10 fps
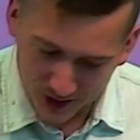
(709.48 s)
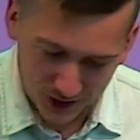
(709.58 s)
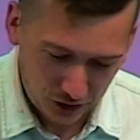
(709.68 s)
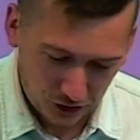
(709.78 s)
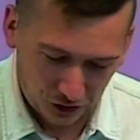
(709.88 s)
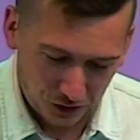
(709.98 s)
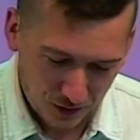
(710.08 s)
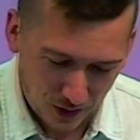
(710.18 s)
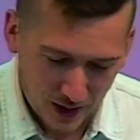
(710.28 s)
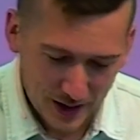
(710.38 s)
to
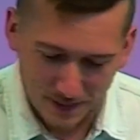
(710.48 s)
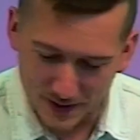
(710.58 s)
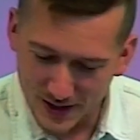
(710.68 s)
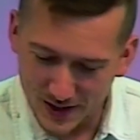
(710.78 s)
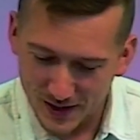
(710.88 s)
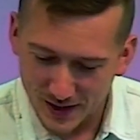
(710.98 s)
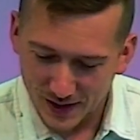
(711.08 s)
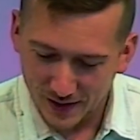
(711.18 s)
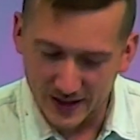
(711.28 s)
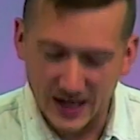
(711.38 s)
describe the,
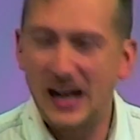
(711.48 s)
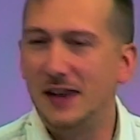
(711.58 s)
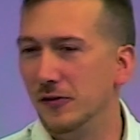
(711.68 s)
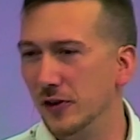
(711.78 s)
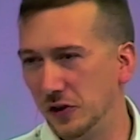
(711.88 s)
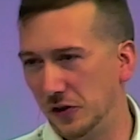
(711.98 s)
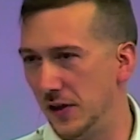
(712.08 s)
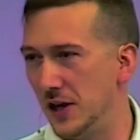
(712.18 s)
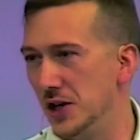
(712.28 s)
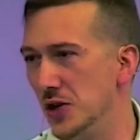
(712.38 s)
the average
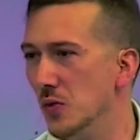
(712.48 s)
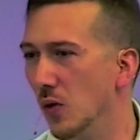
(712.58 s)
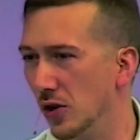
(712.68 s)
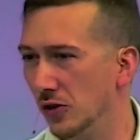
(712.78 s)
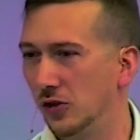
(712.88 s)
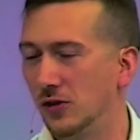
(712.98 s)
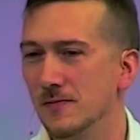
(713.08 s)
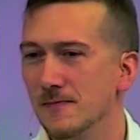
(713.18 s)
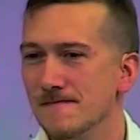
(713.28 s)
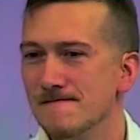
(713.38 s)
thing you watch?
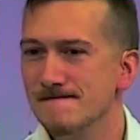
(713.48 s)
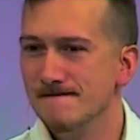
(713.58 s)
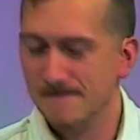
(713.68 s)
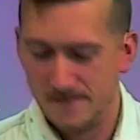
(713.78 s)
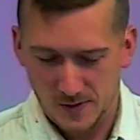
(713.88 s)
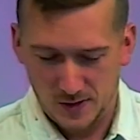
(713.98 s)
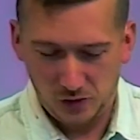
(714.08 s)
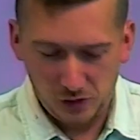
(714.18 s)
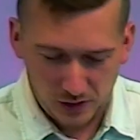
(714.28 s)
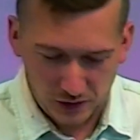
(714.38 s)
Could
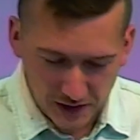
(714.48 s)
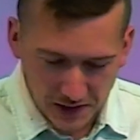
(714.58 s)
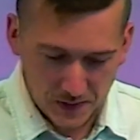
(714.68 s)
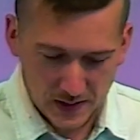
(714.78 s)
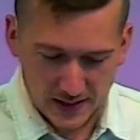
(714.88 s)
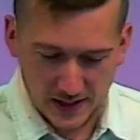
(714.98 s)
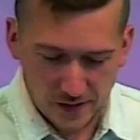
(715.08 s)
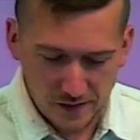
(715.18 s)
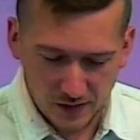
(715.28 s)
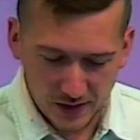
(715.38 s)
you use these words
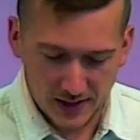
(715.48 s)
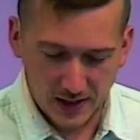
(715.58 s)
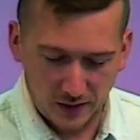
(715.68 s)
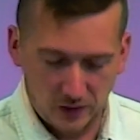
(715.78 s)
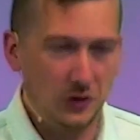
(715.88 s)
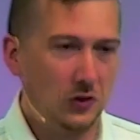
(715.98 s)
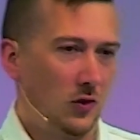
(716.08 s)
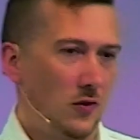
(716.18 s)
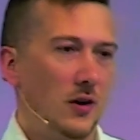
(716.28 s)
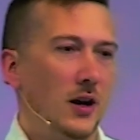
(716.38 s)
here in verse 8 to
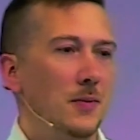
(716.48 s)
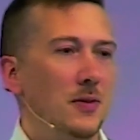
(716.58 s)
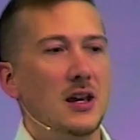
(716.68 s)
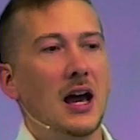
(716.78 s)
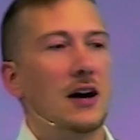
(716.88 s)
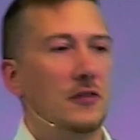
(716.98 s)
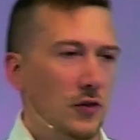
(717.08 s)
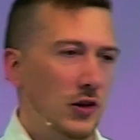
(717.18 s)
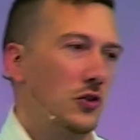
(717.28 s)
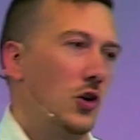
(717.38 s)
describe the
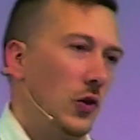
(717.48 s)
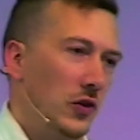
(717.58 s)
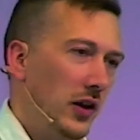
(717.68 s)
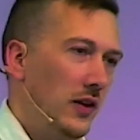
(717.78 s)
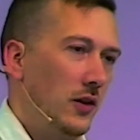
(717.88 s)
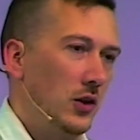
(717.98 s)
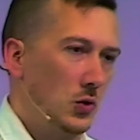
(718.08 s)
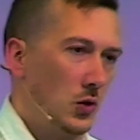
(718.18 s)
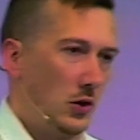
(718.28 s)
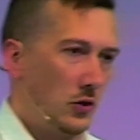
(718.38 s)
average content that
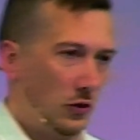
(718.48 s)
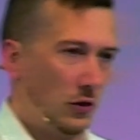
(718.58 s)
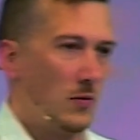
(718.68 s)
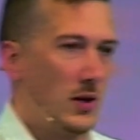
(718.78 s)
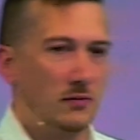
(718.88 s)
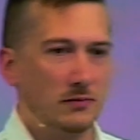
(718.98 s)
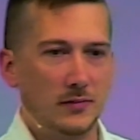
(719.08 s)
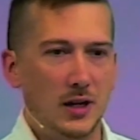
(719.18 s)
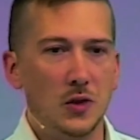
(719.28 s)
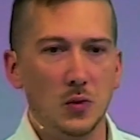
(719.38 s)
you're consuming
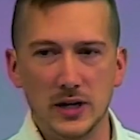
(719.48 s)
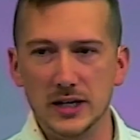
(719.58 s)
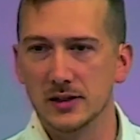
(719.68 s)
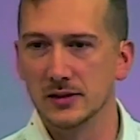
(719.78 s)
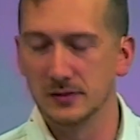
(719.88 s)
in the week?